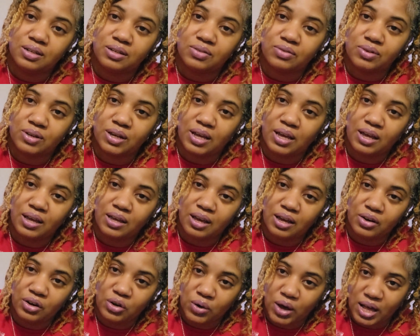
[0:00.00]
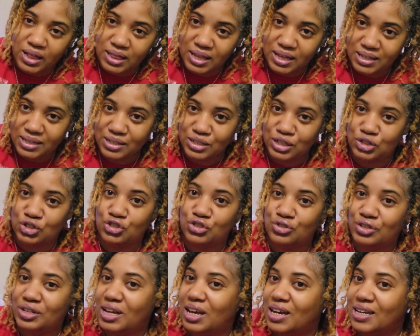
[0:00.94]
Okay, y'all know I like the
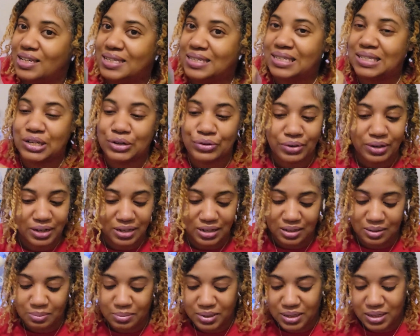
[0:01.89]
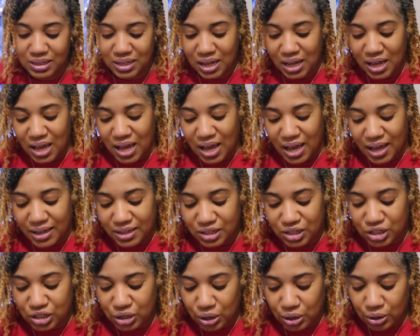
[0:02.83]
Tree Hut scrubs, and
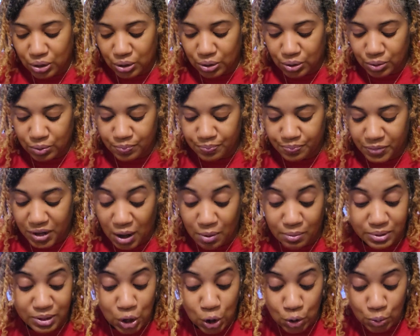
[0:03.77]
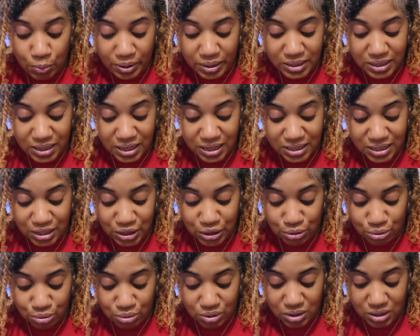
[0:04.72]
so I was hoping to get to
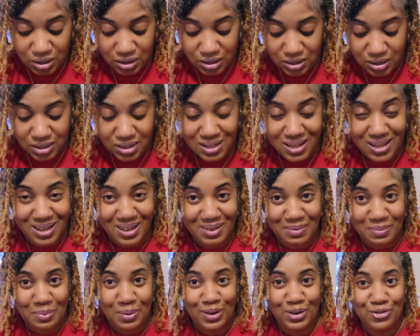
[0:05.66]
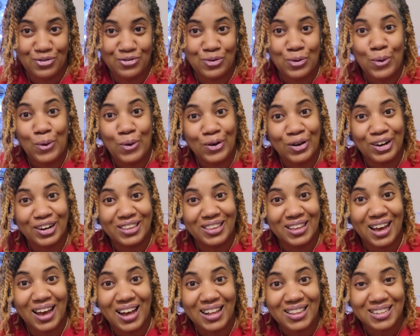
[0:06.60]
use this before the
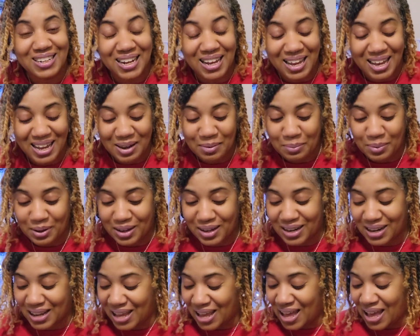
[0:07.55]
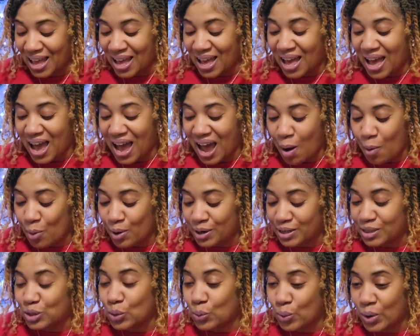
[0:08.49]
holiday, but I
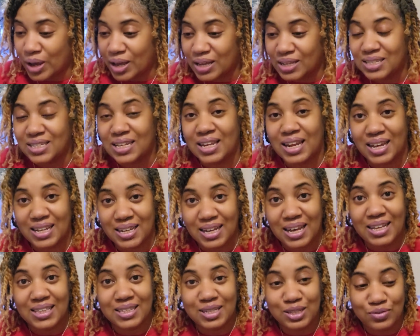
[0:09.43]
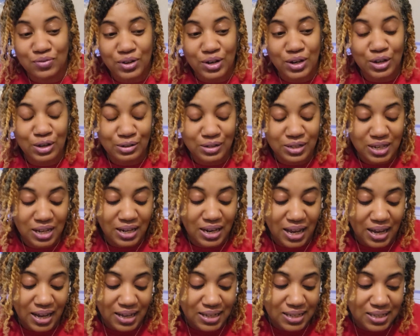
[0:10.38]
wanted to wait until I got this video done,
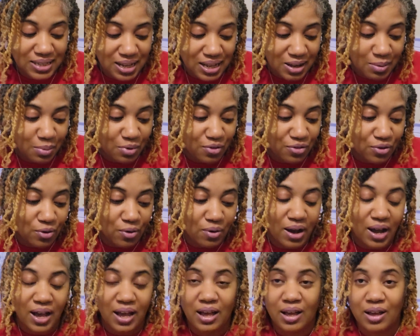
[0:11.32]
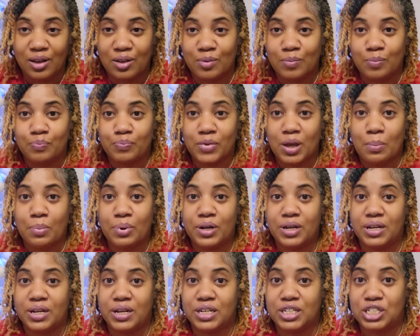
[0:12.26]
like I said, before I um, put
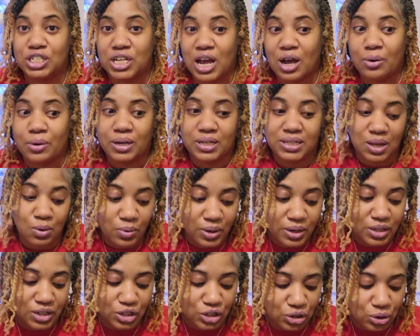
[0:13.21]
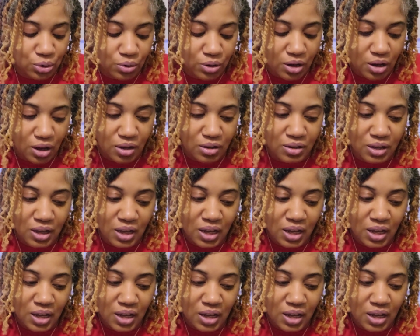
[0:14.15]
it in the shower, because I wanted to show y'all.